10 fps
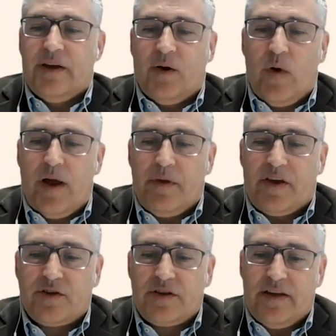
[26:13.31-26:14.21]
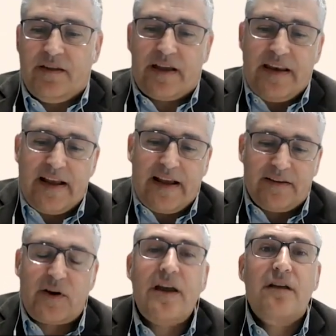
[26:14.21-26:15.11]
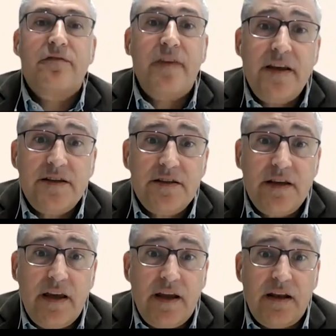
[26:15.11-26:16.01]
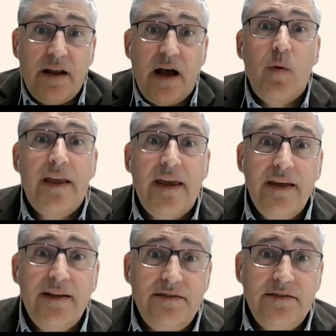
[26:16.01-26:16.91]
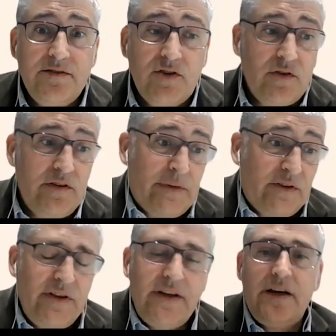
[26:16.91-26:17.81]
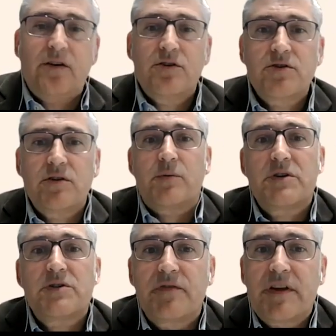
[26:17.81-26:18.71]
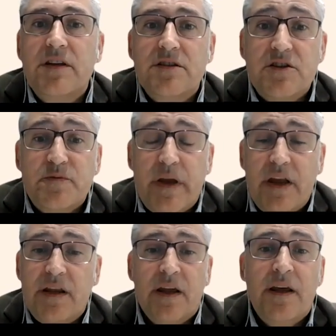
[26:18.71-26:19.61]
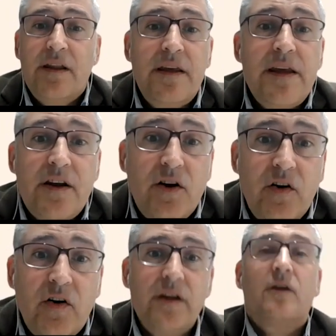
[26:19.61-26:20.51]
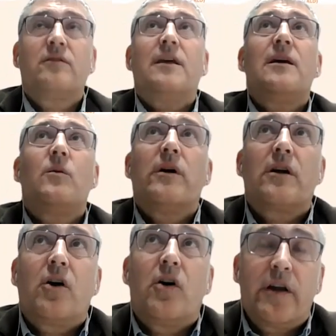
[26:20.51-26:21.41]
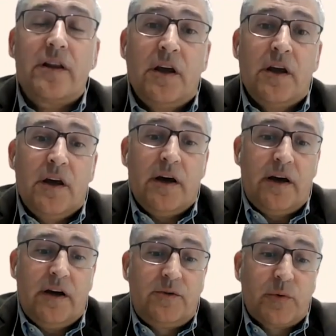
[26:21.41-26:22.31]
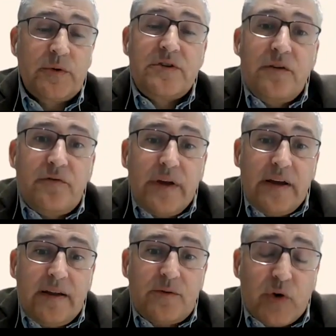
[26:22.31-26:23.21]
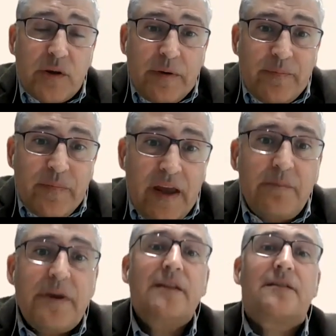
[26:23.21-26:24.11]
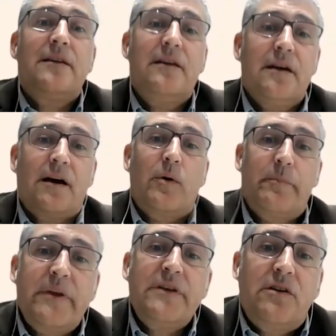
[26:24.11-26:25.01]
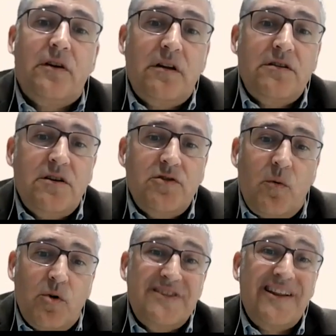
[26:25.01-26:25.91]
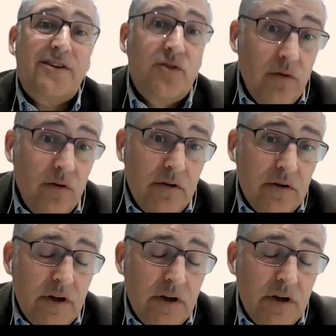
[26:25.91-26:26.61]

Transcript: Why? Because the clinical trial finished, and our kids, not only Martina, also the rest of the kids in Spain, they are not going, or they were going to receive the treatment. And immediately our patient organization was the tool